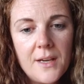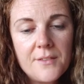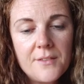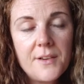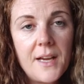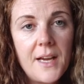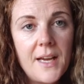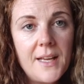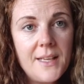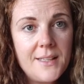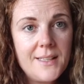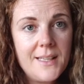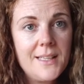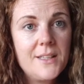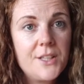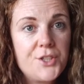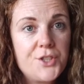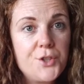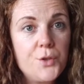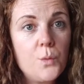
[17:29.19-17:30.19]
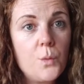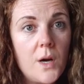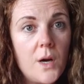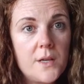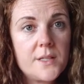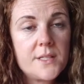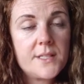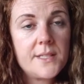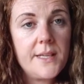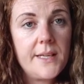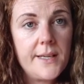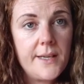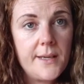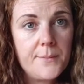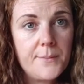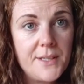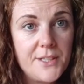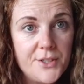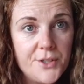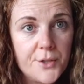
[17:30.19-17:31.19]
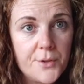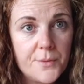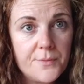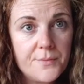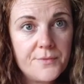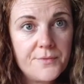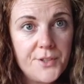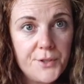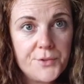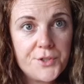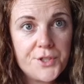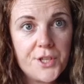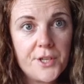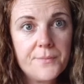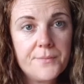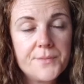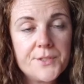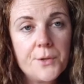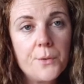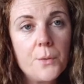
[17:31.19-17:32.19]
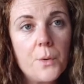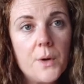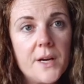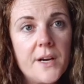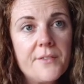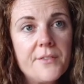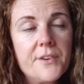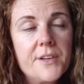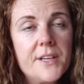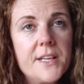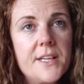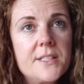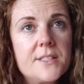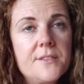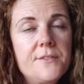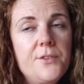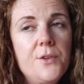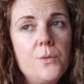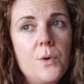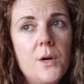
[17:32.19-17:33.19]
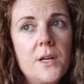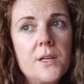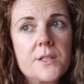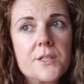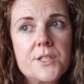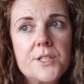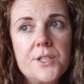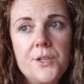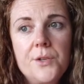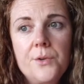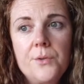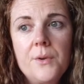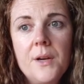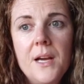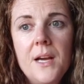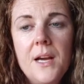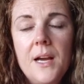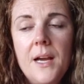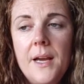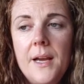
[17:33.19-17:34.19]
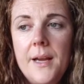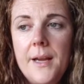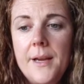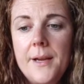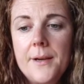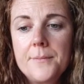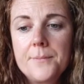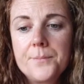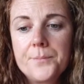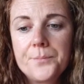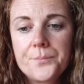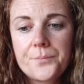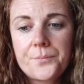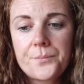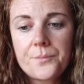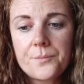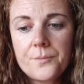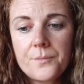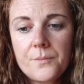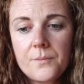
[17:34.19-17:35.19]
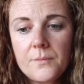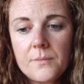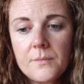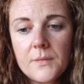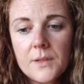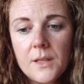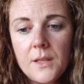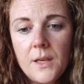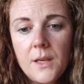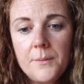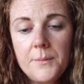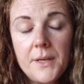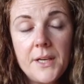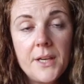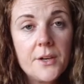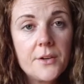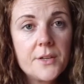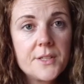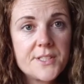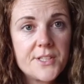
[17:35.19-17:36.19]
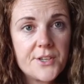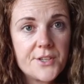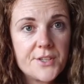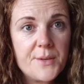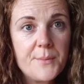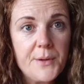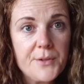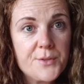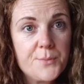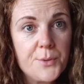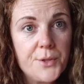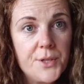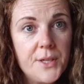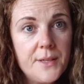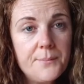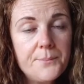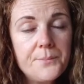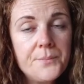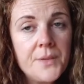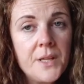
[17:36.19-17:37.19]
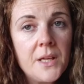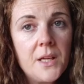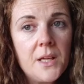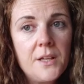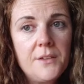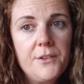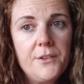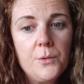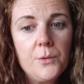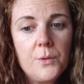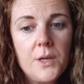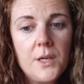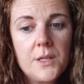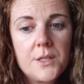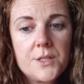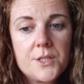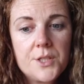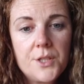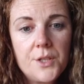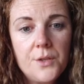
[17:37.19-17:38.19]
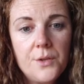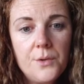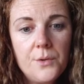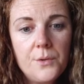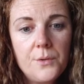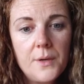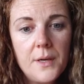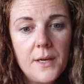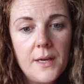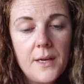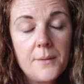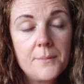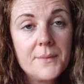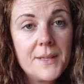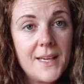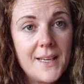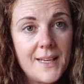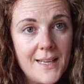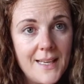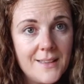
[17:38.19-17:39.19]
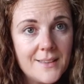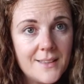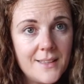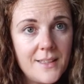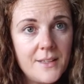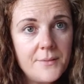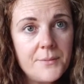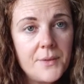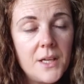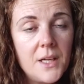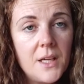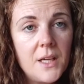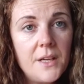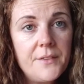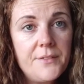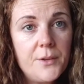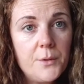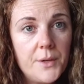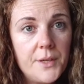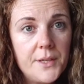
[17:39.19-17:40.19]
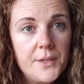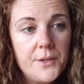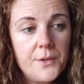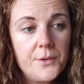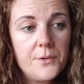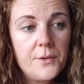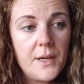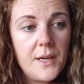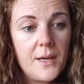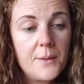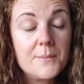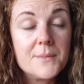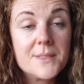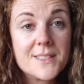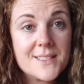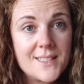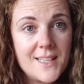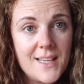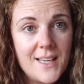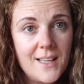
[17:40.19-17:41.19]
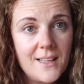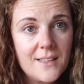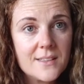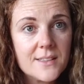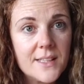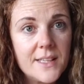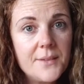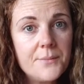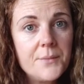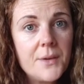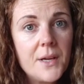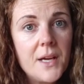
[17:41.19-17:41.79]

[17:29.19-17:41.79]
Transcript: anything that you want in your future, so whatever it is, if you want to earn a certain amount of money, if you want to get healthy, if you want to stay healthy,